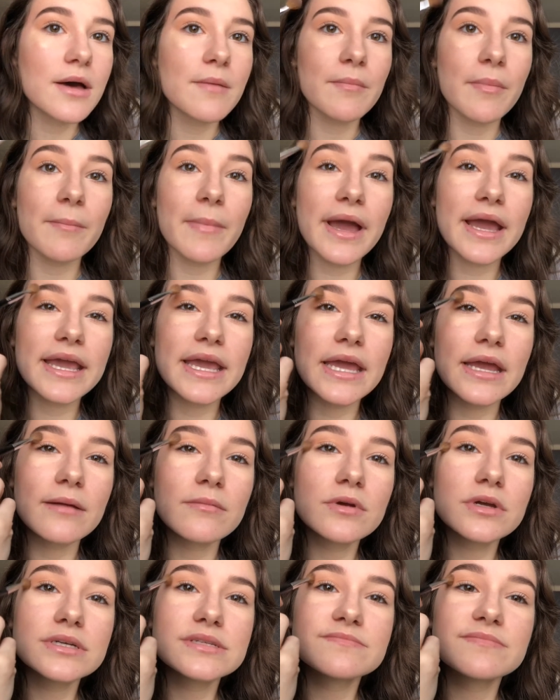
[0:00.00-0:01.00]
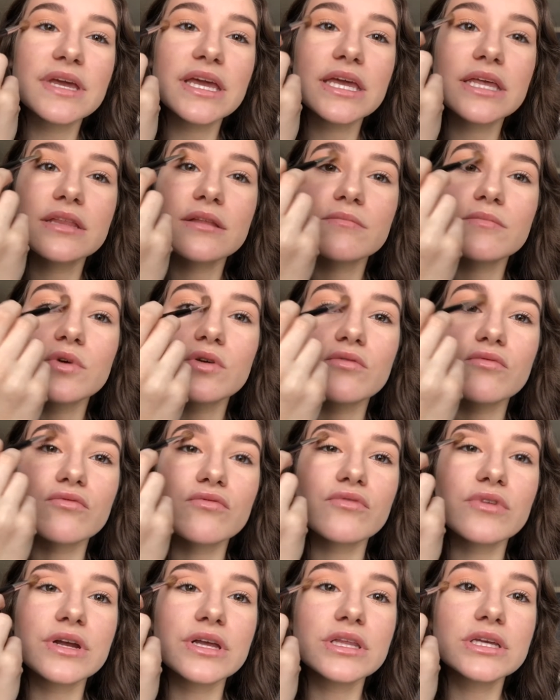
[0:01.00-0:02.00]
but my camera is making them look
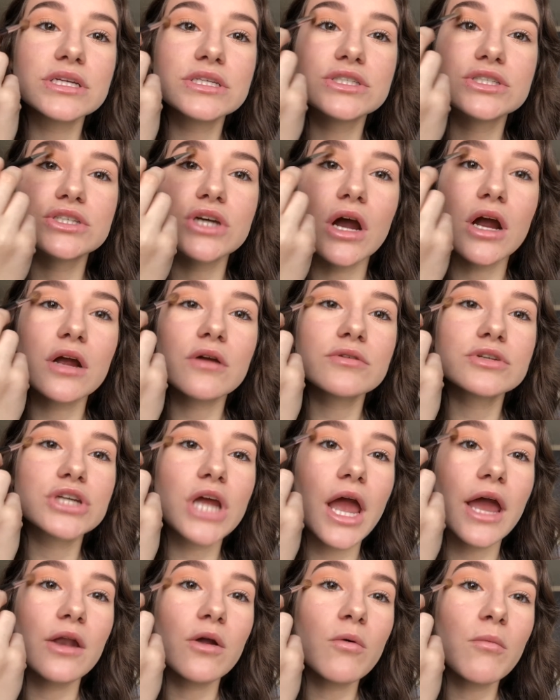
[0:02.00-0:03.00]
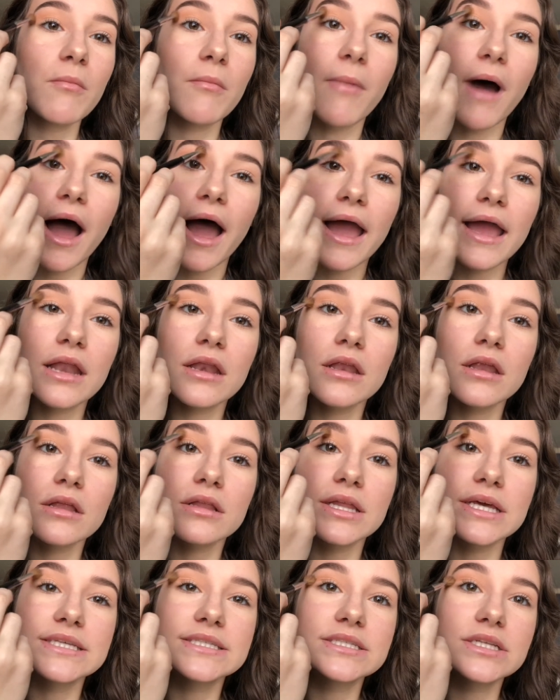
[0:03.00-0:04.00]
really dark, which I don't mind.
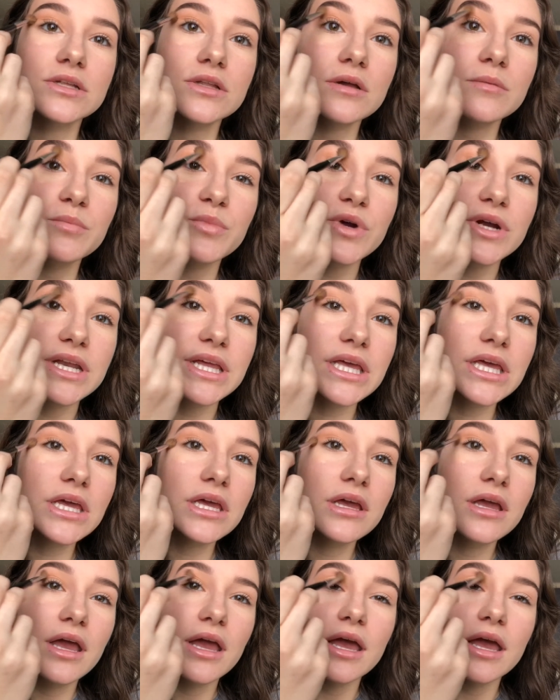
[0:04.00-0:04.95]
They still look pretty.